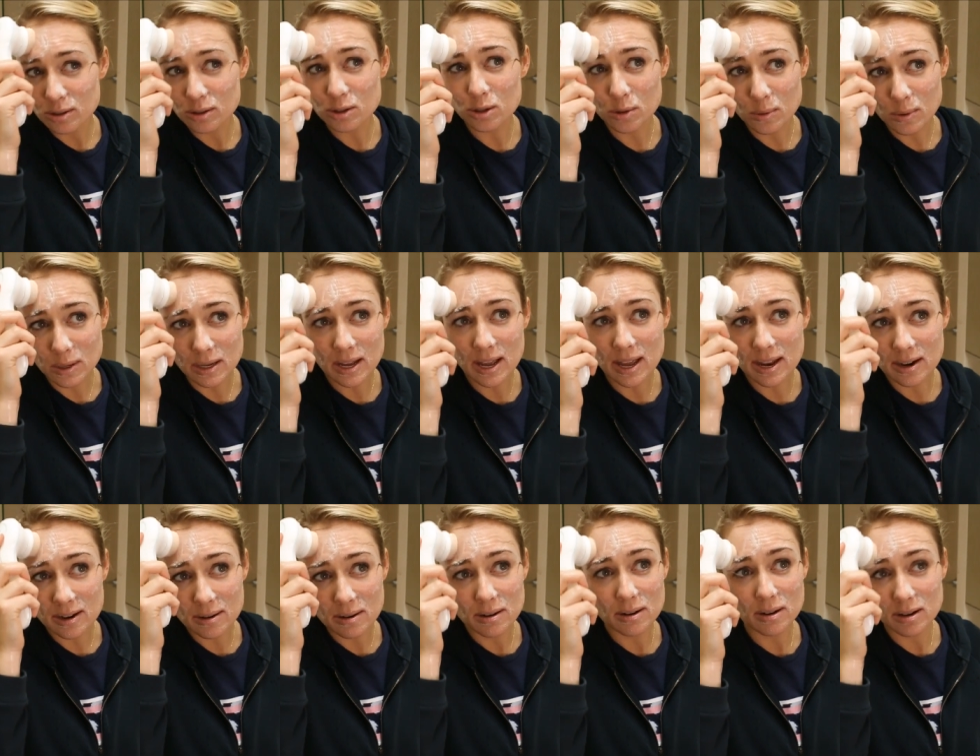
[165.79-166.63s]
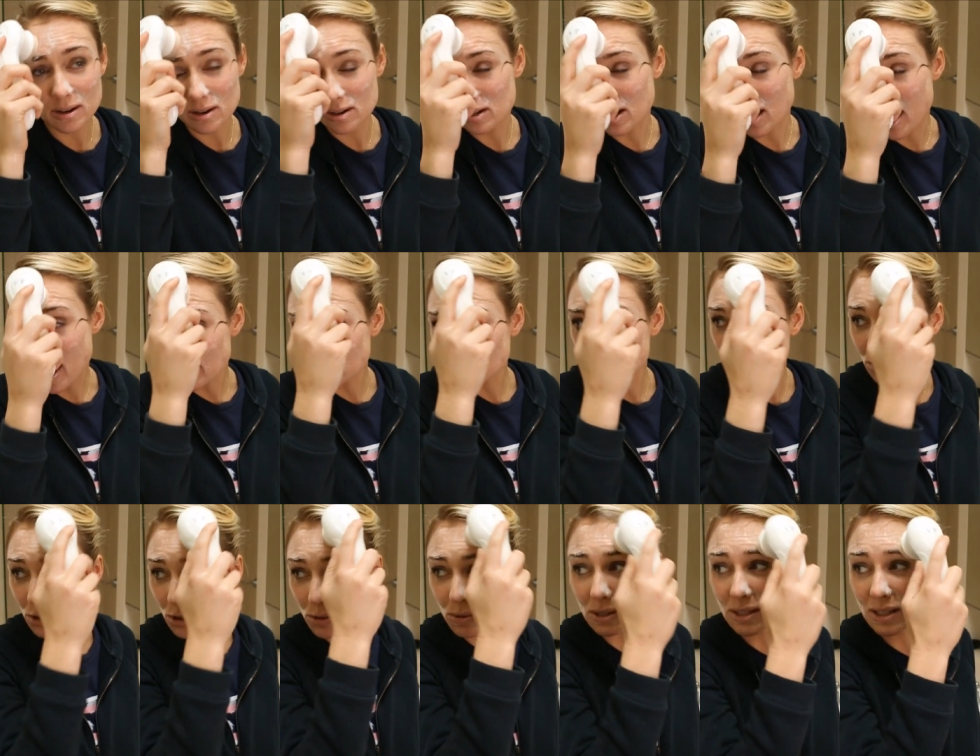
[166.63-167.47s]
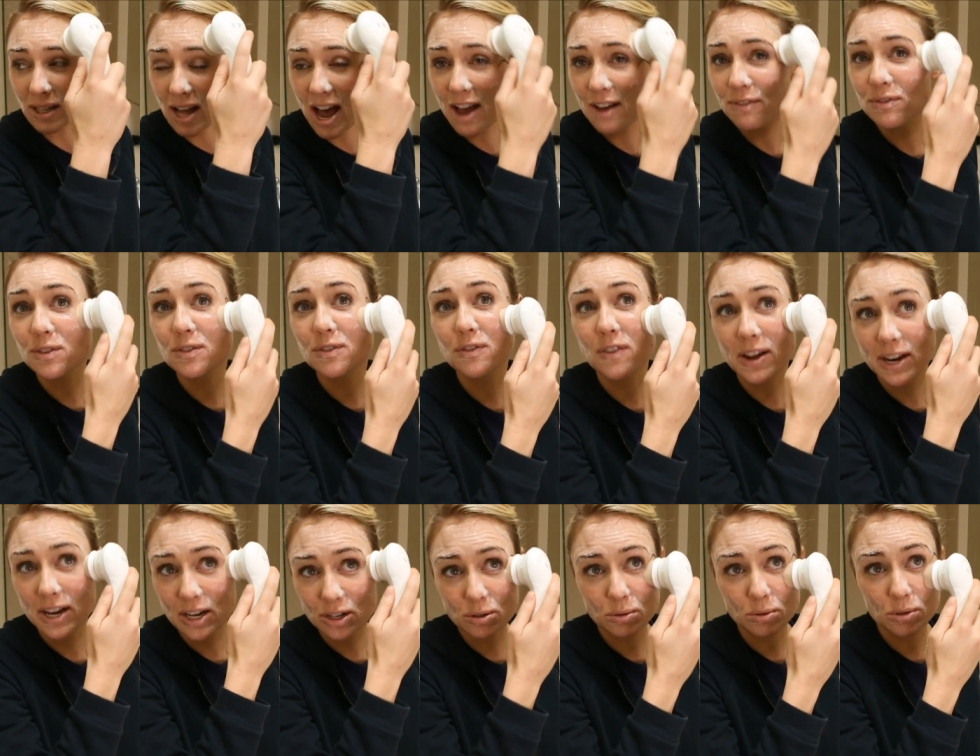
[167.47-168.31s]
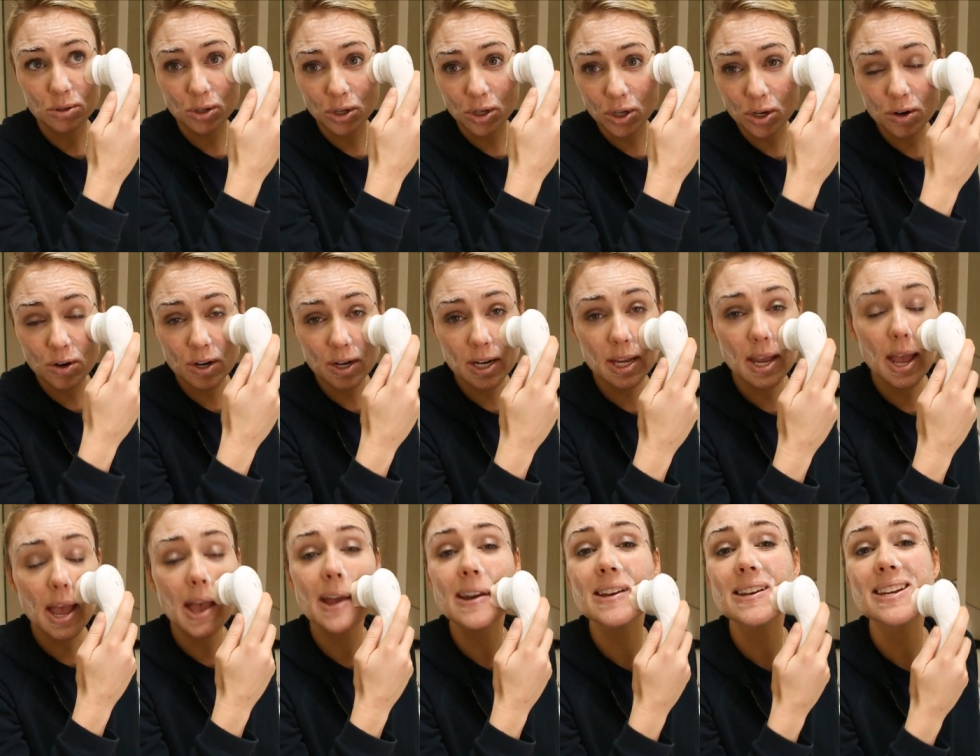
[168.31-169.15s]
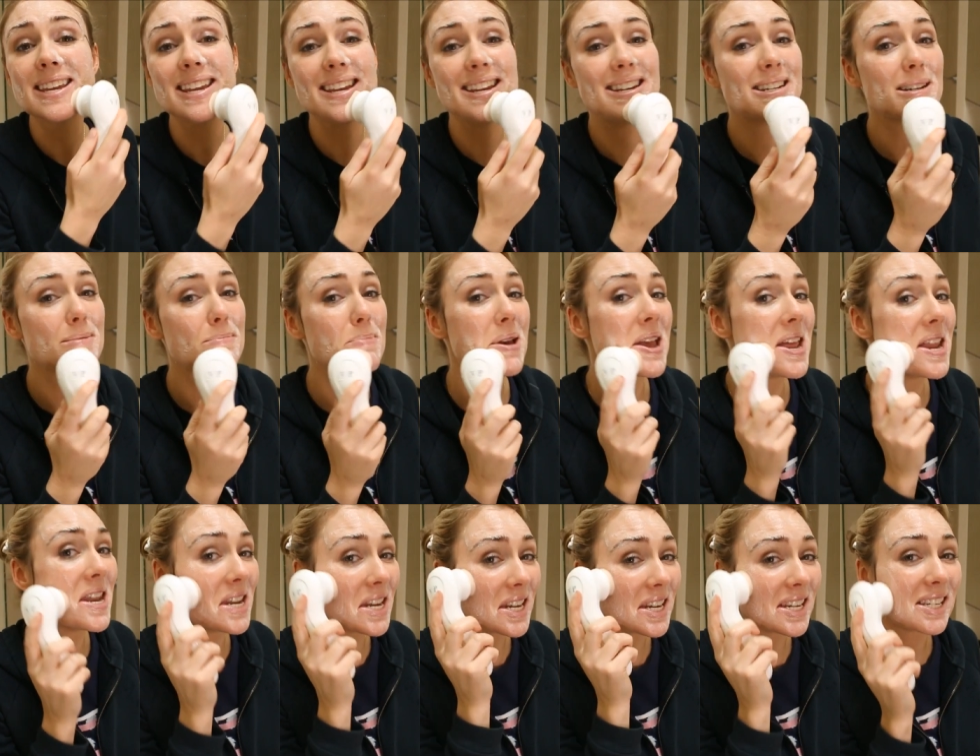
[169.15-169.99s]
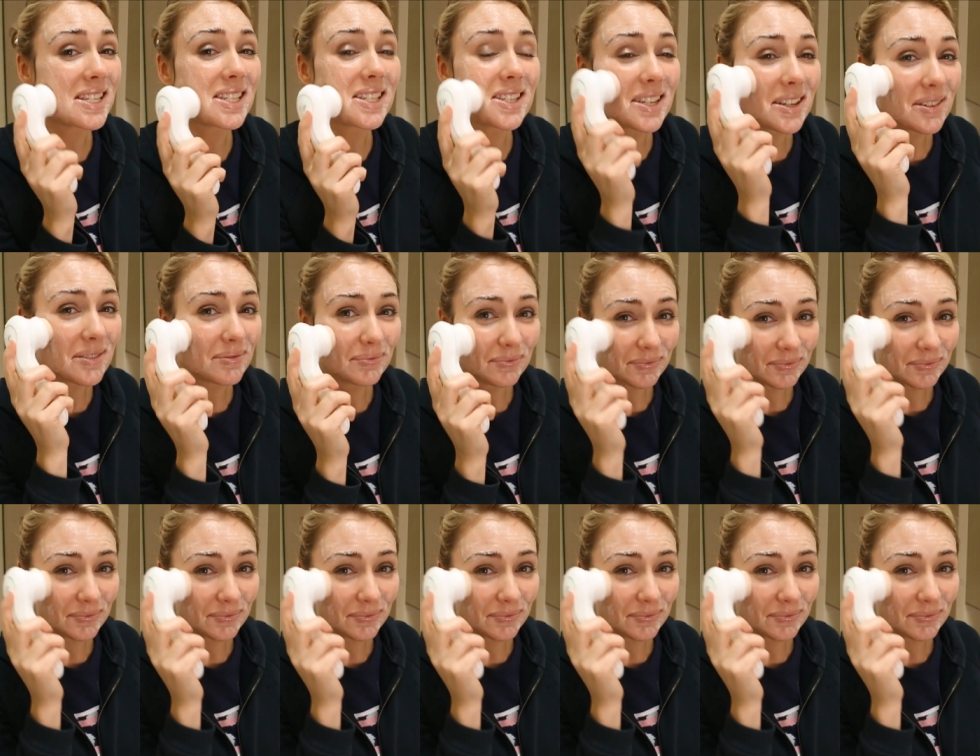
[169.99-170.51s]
to a life of financial security and independence.